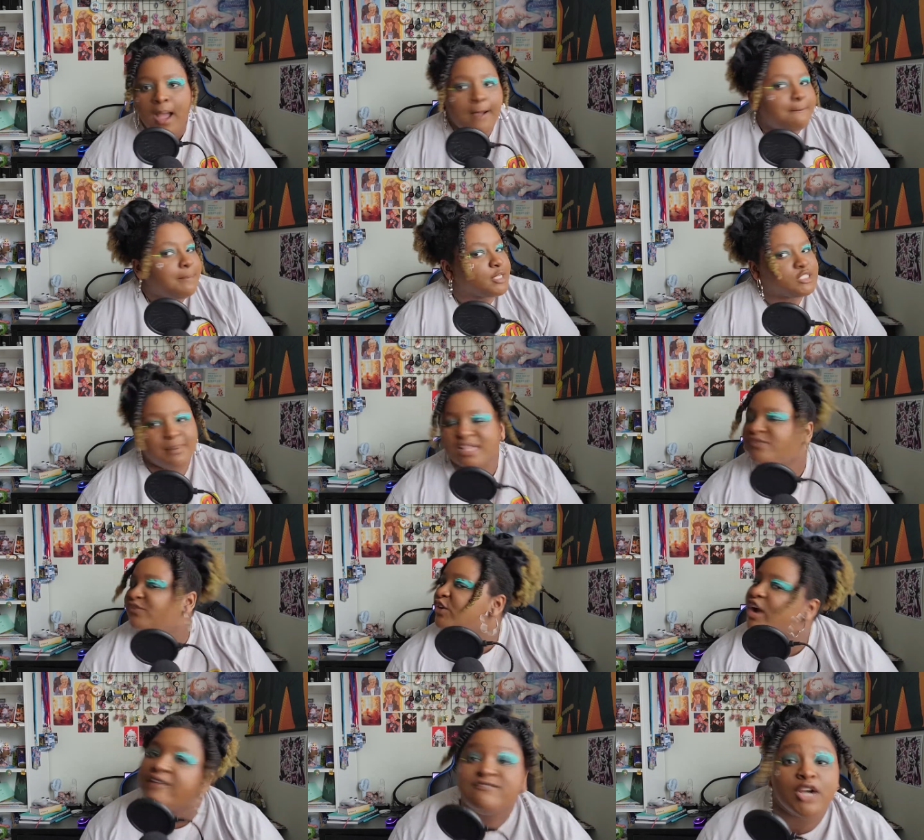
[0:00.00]
Percybeth
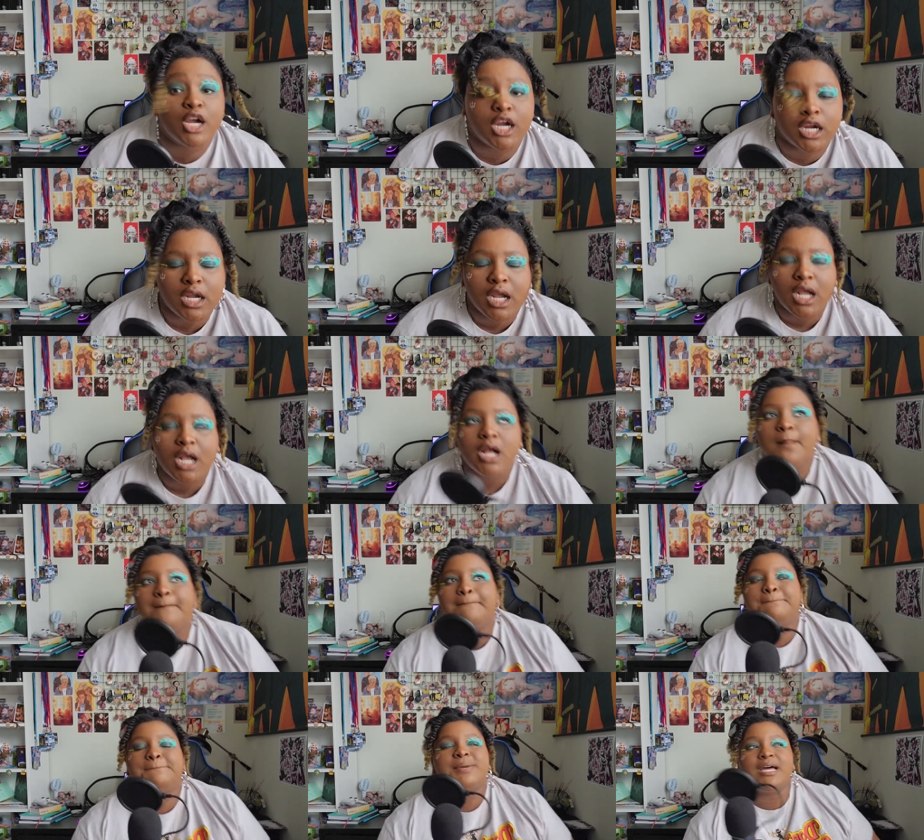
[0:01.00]
forever.
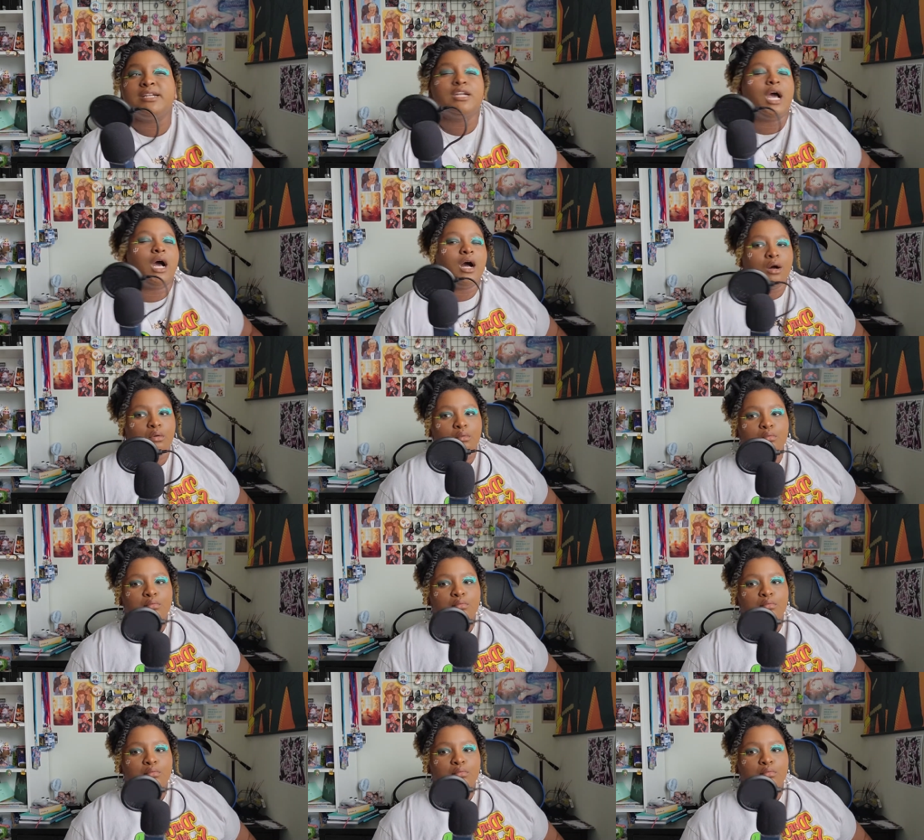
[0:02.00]
But no.